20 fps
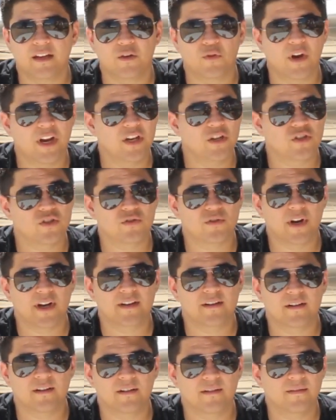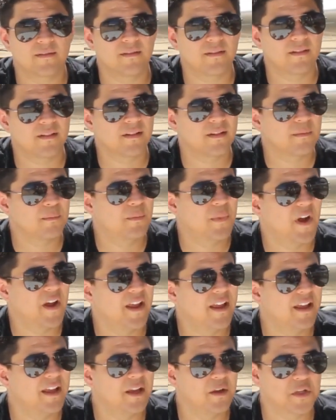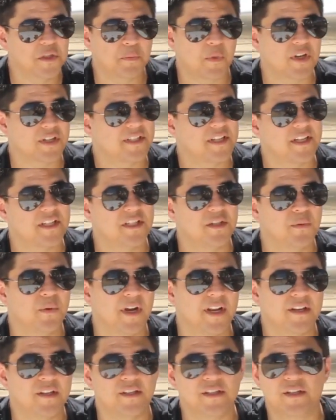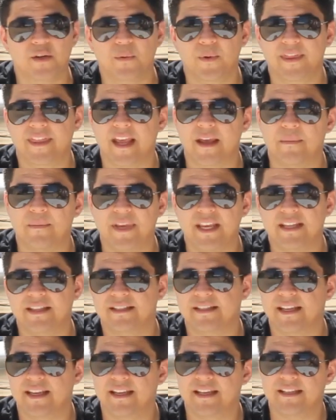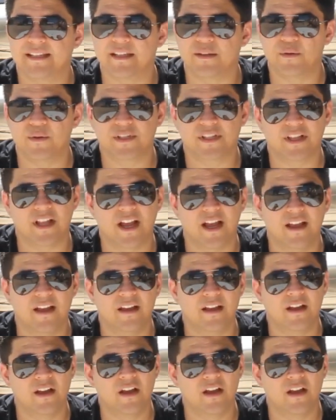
Great instructor, but it was Part 61. So what that means is it was it